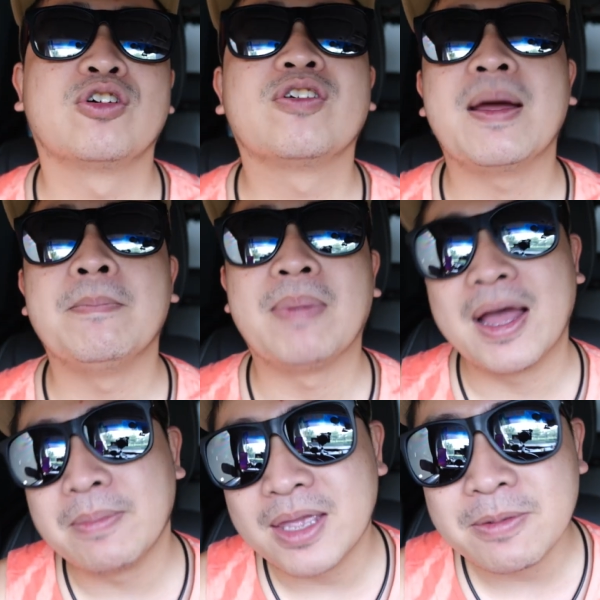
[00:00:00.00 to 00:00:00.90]
Grab
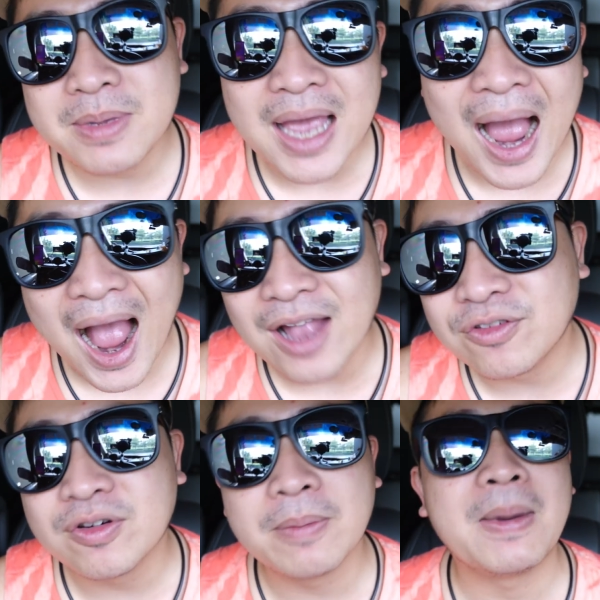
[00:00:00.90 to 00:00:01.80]
by maybe
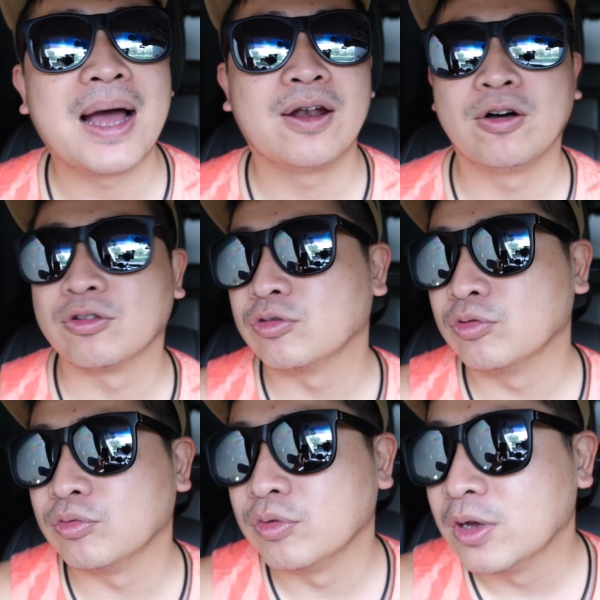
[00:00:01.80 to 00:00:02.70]
100 baht or
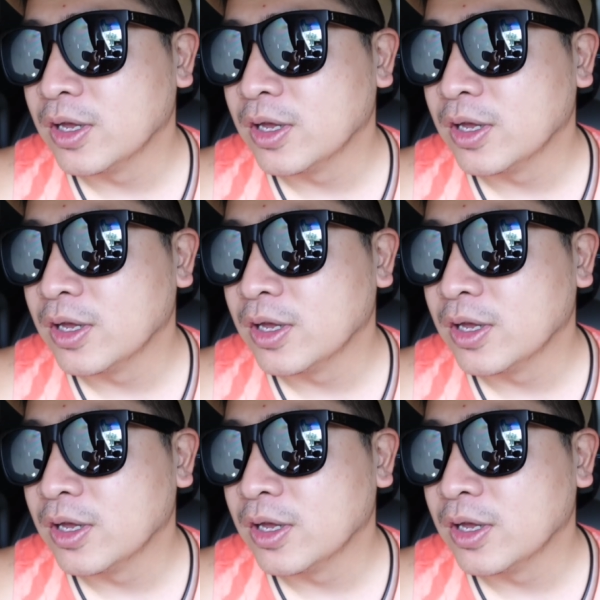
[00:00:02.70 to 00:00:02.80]
so.